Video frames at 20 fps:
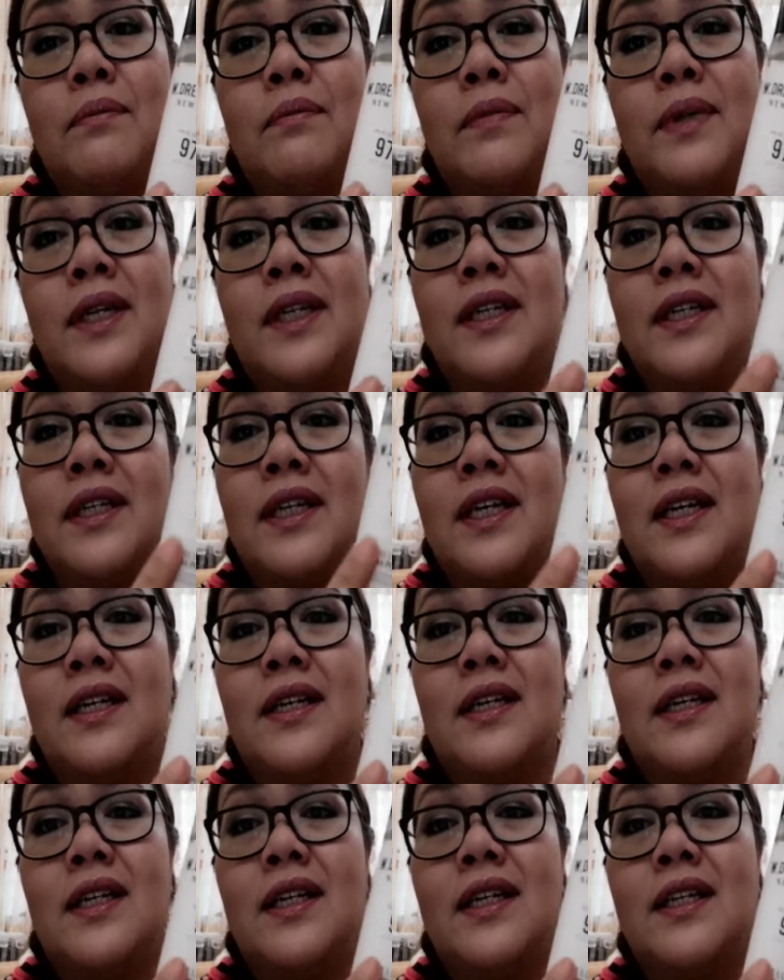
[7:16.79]
but yeah,
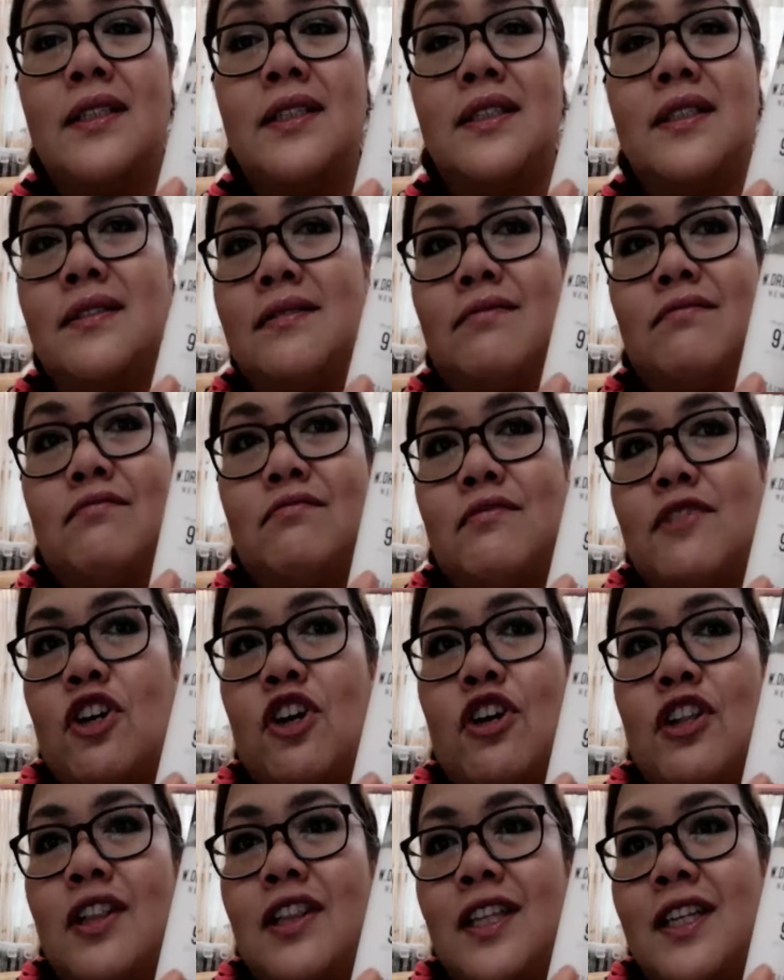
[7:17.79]
it is
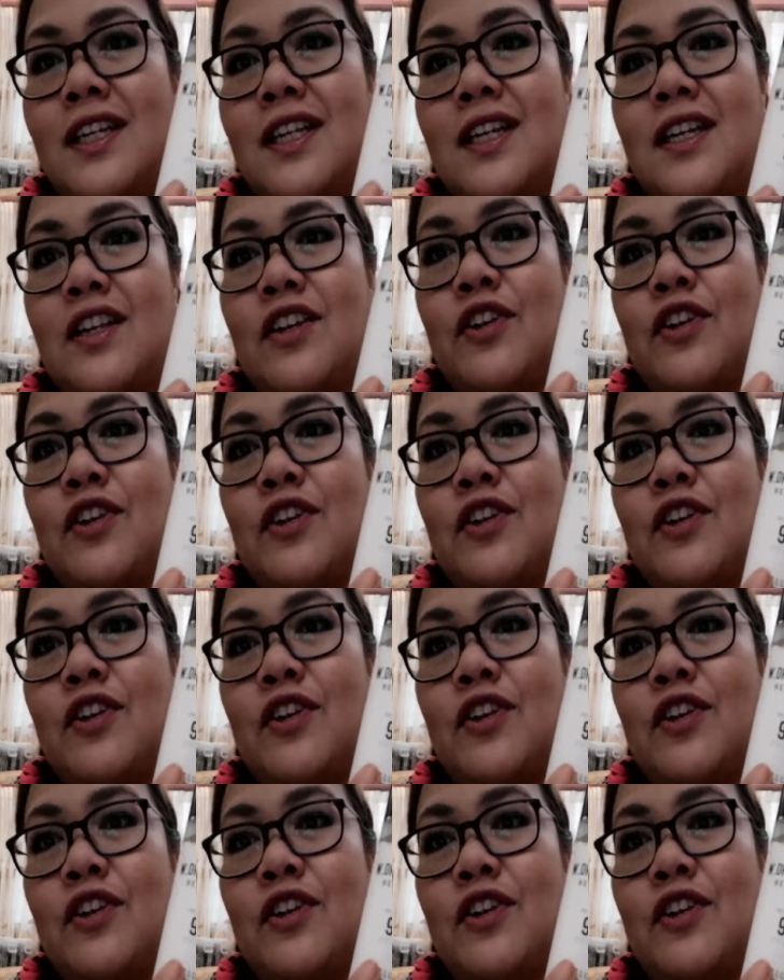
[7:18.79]
cottony